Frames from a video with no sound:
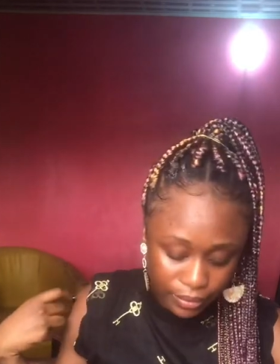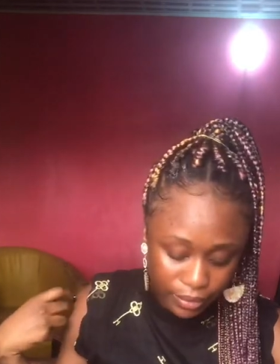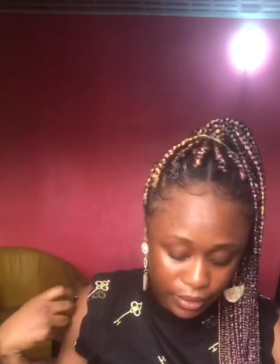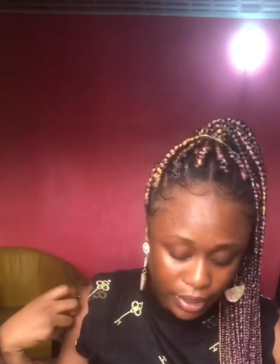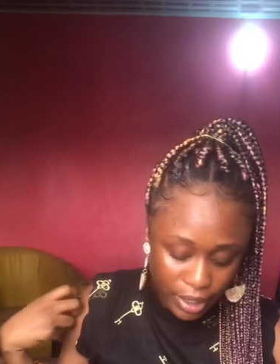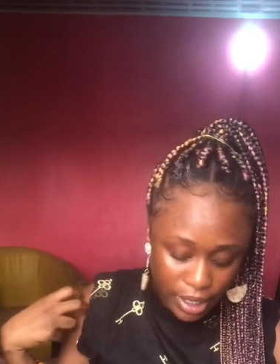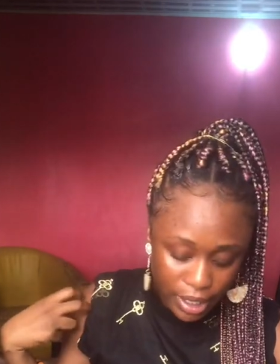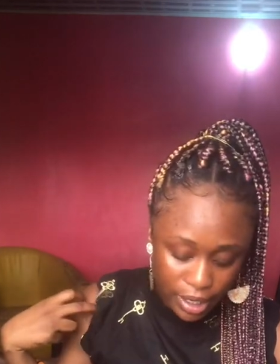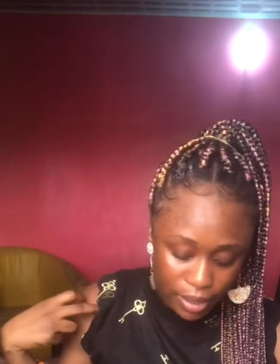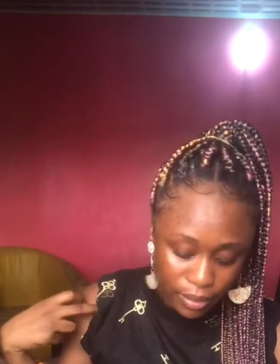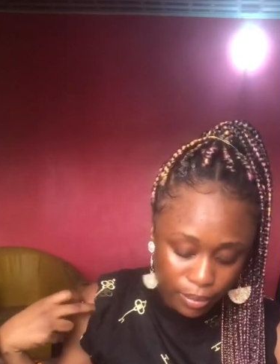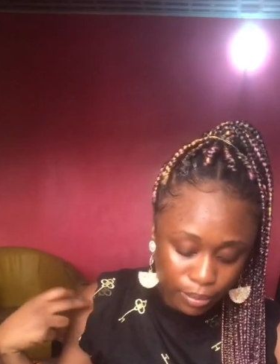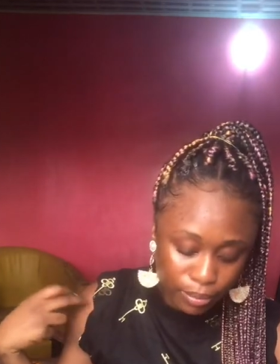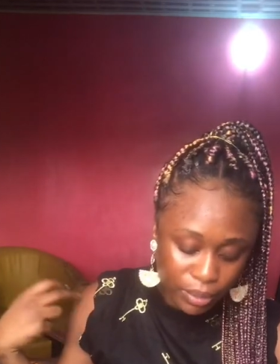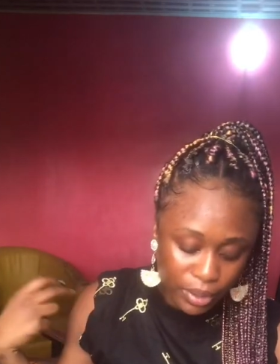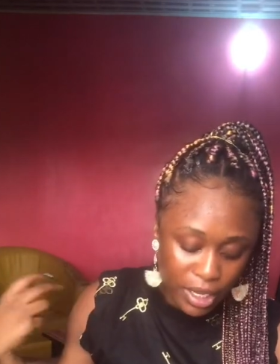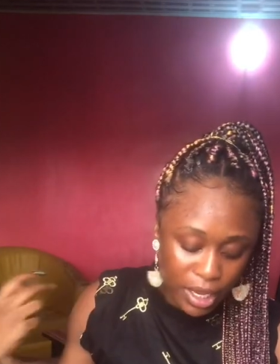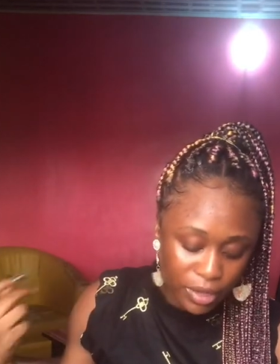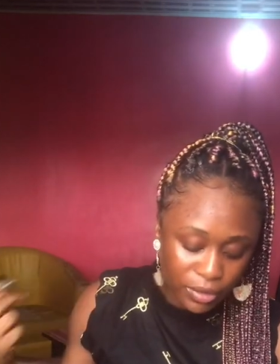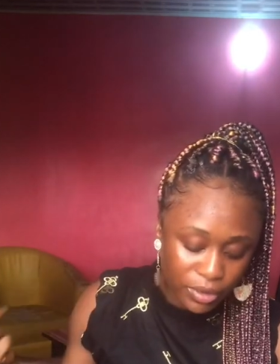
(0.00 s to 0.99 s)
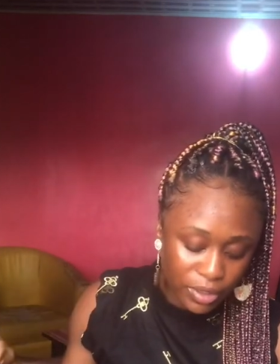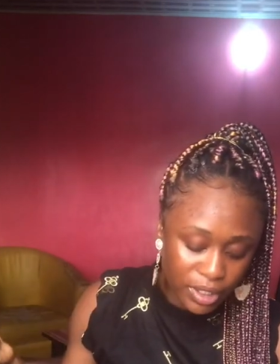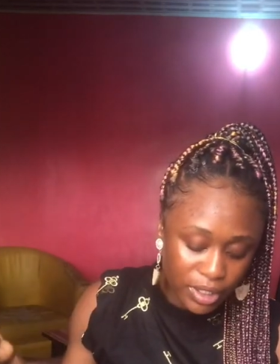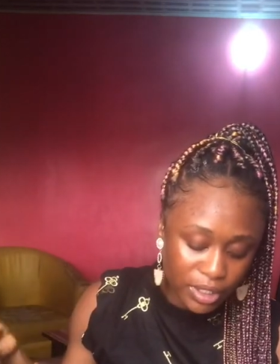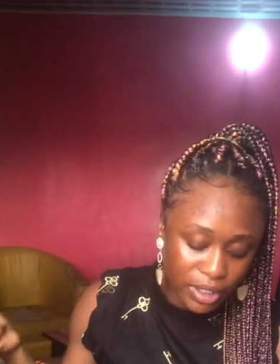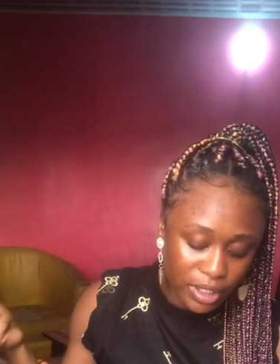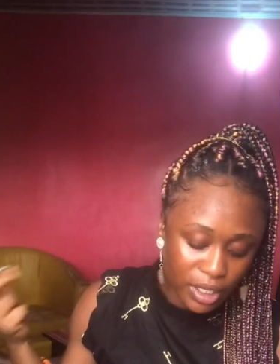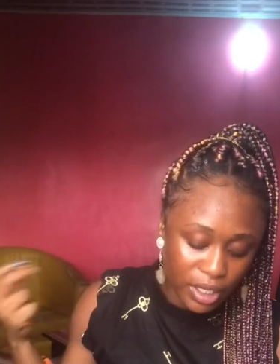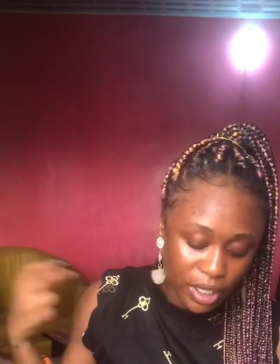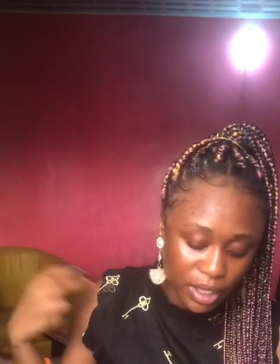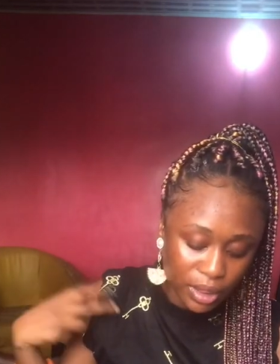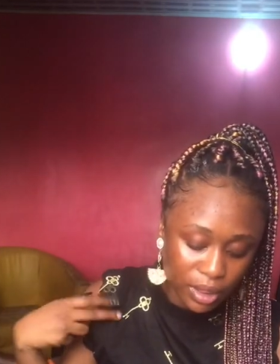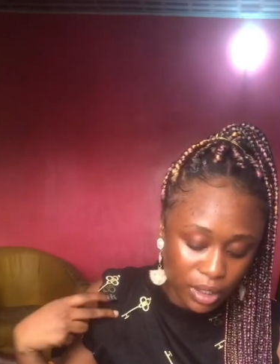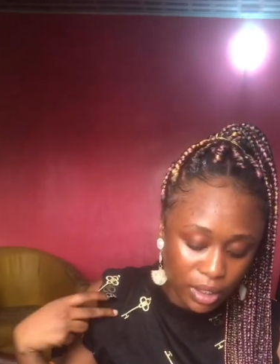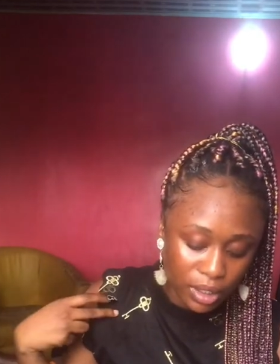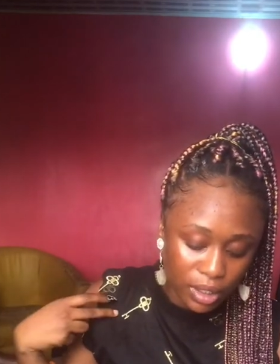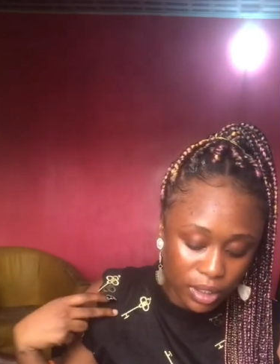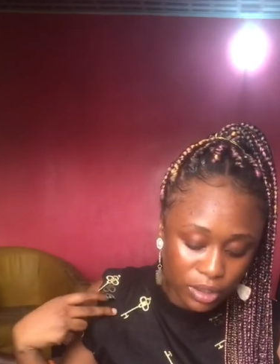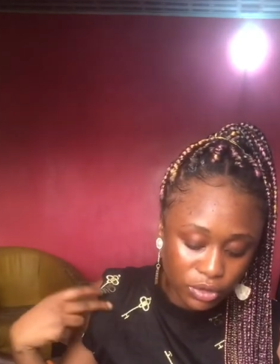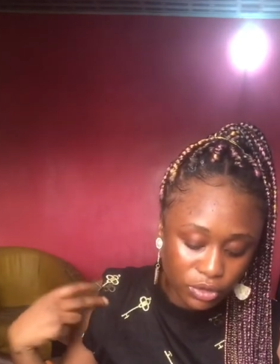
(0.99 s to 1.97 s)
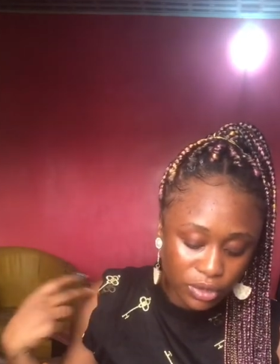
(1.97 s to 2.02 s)
Yeah, blouses in
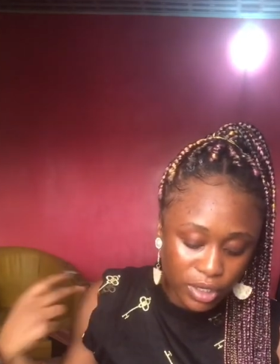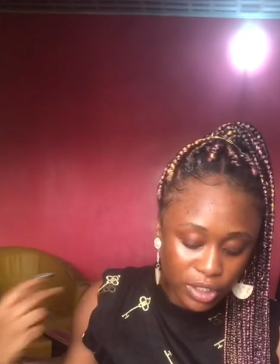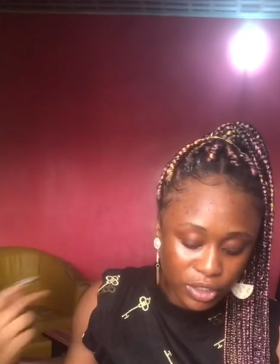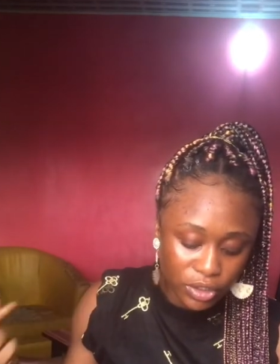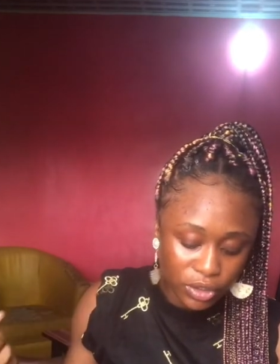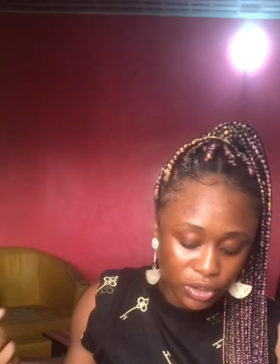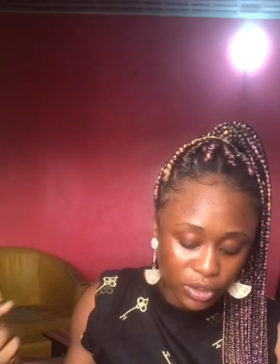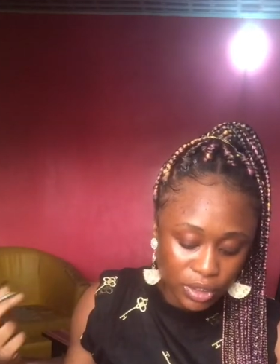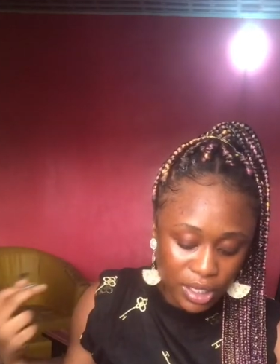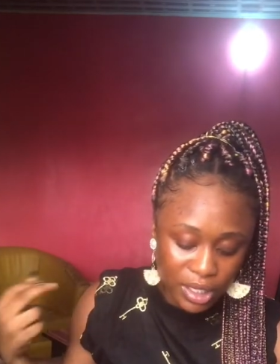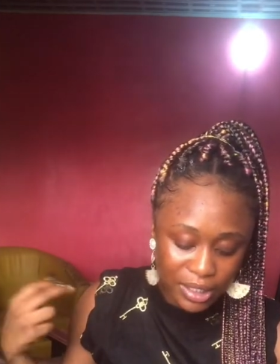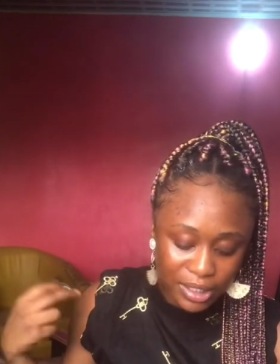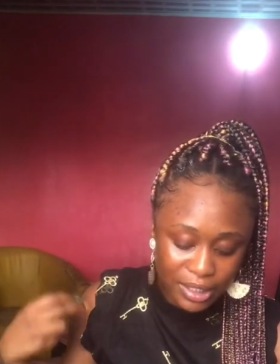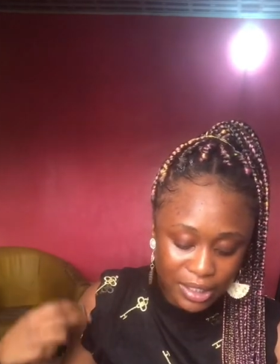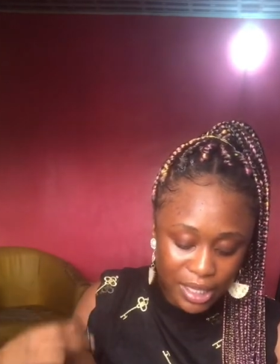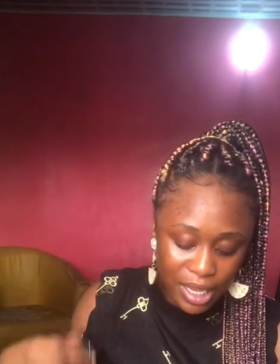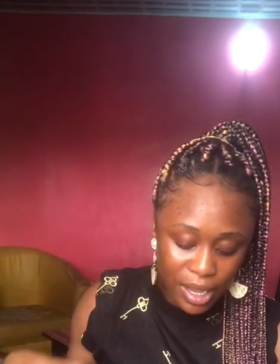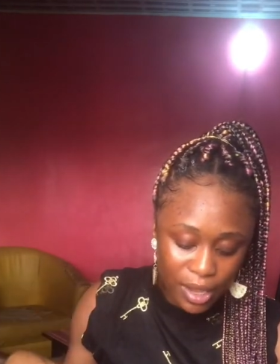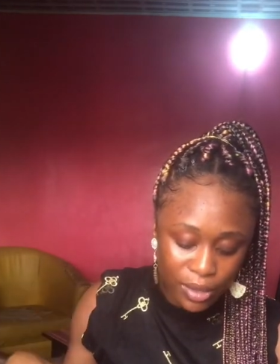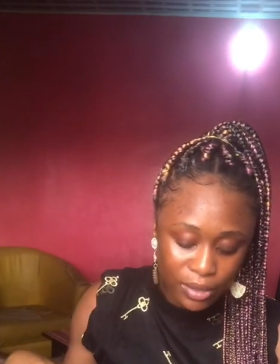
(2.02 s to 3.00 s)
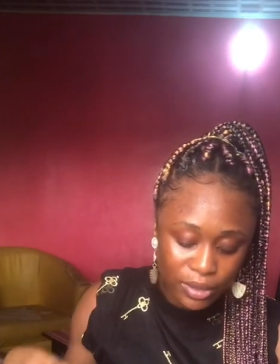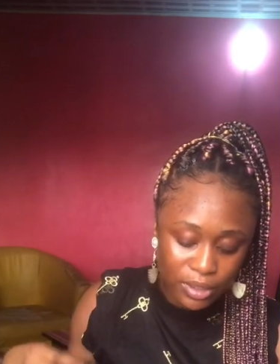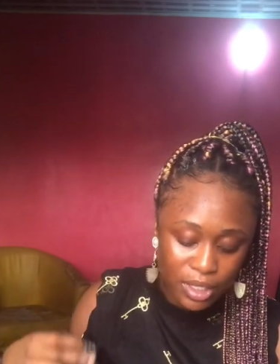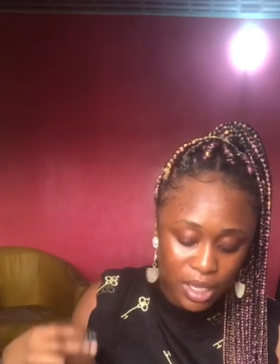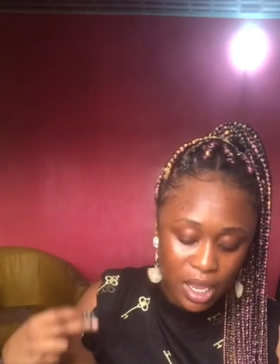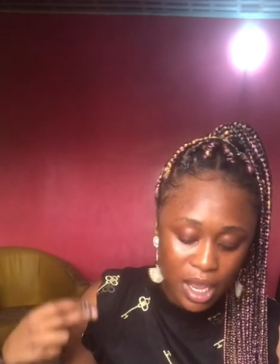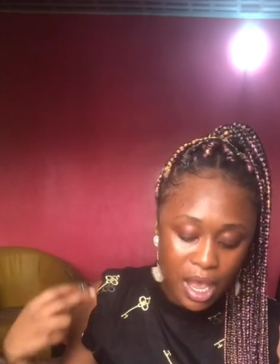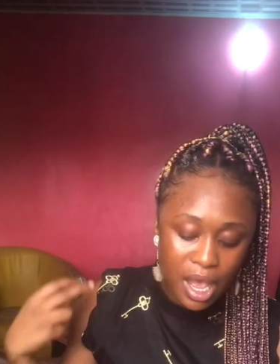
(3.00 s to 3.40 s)
the traditional styles